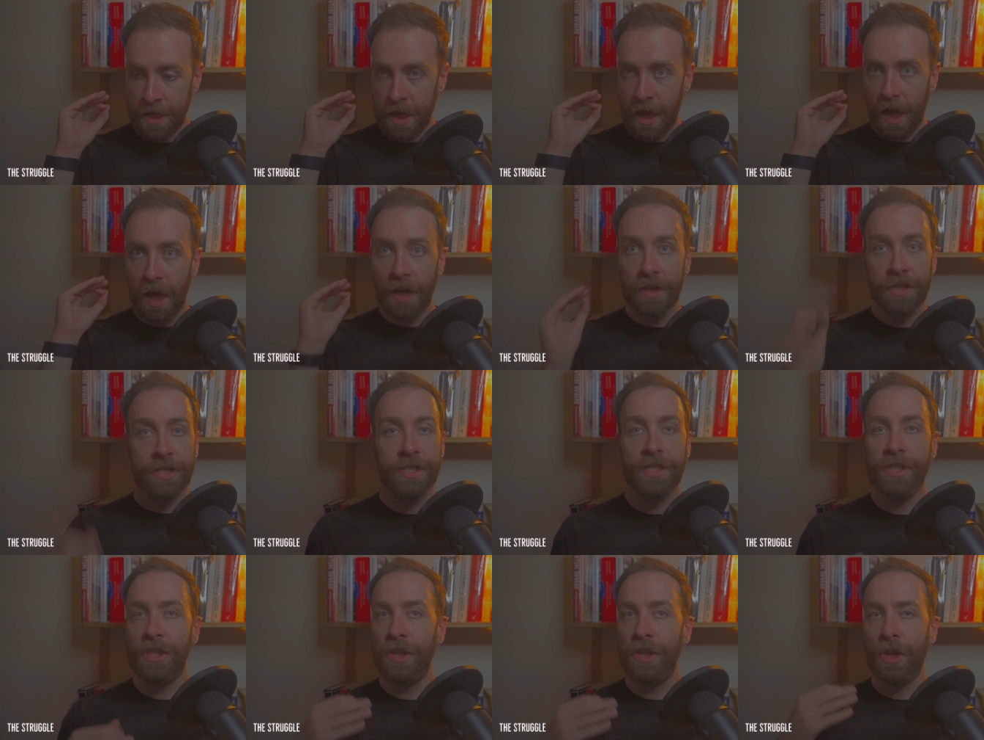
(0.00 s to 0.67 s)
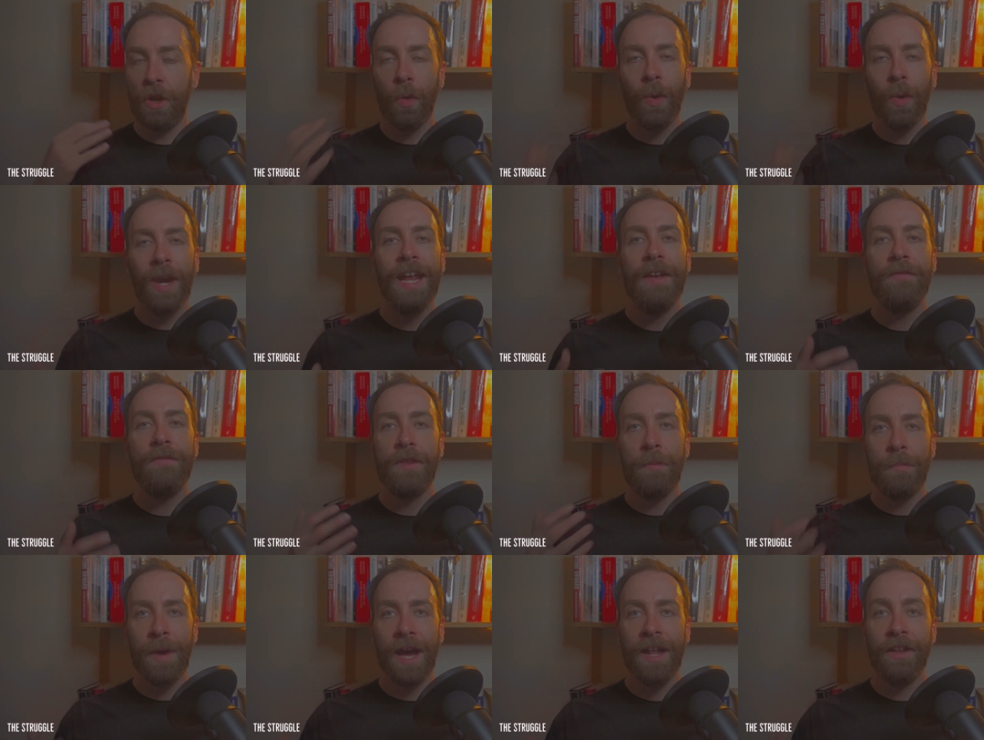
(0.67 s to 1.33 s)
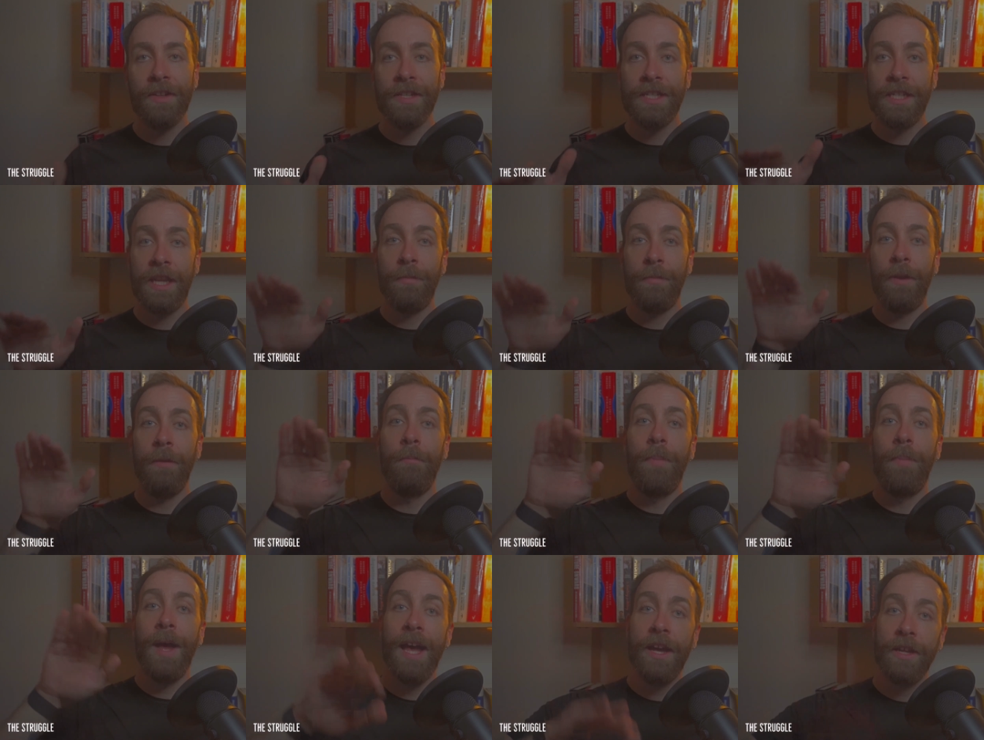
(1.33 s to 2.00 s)
us to crave the balance
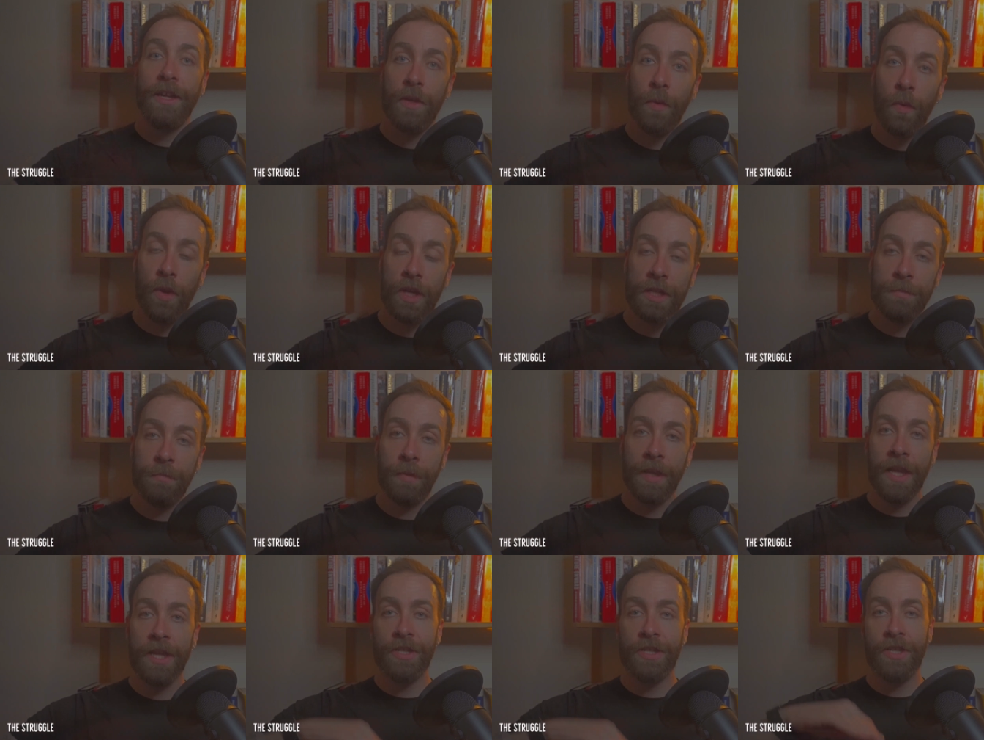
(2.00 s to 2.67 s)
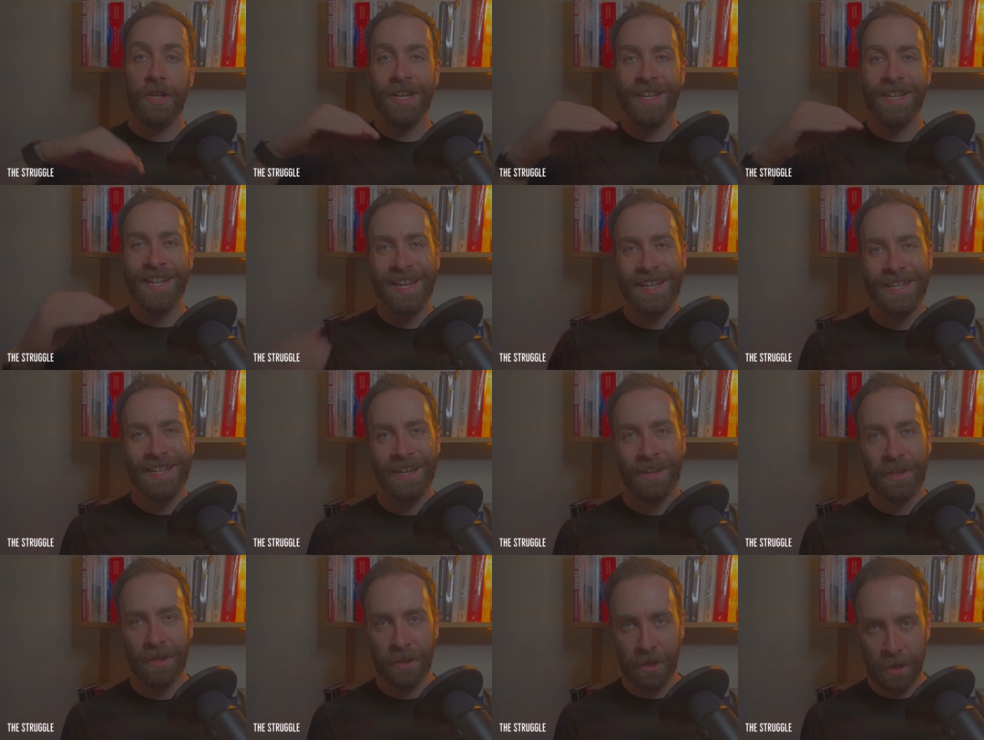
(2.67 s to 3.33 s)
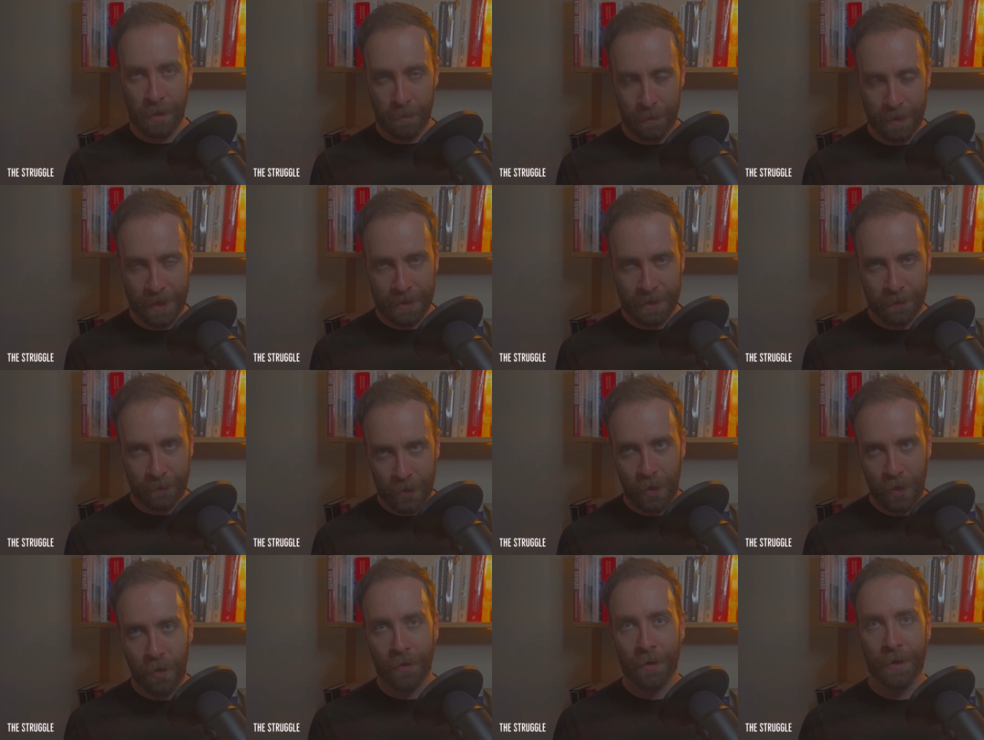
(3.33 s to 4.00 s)
tipping back towards pleasure and eating another piece of
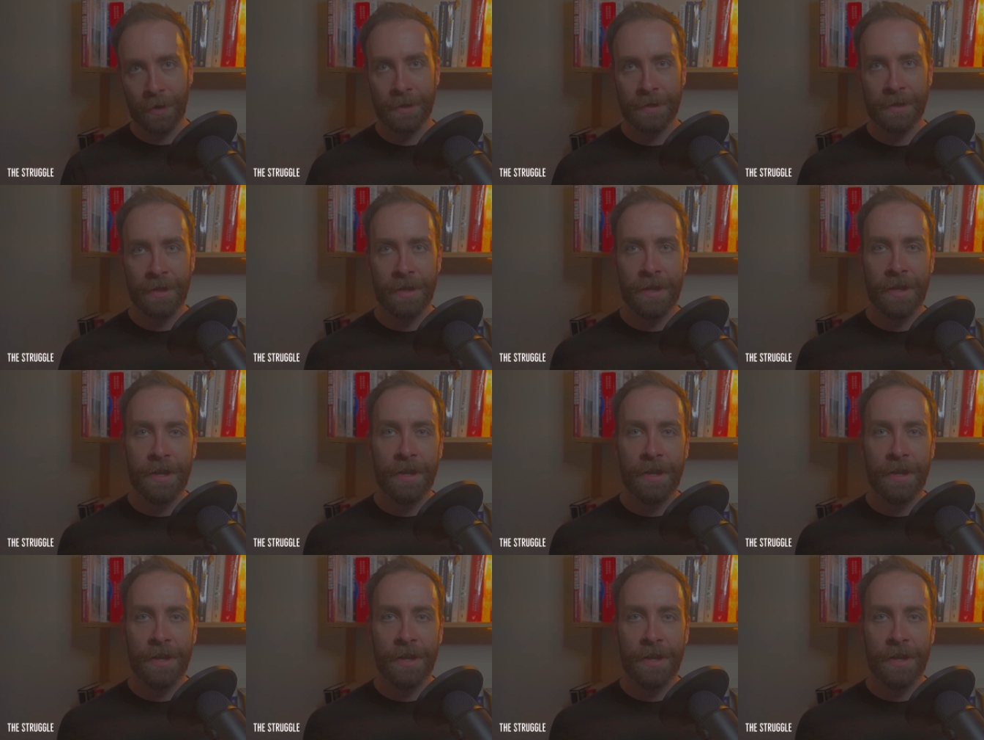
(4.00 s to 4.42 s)
chocolate.